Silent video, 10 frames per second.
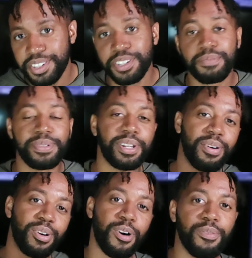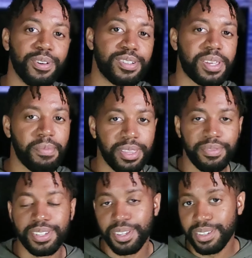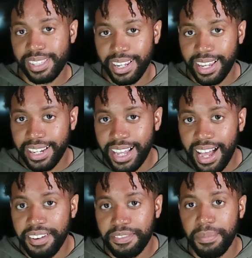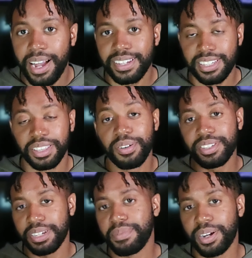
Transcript: should be going over some of the results that I got from actually launching my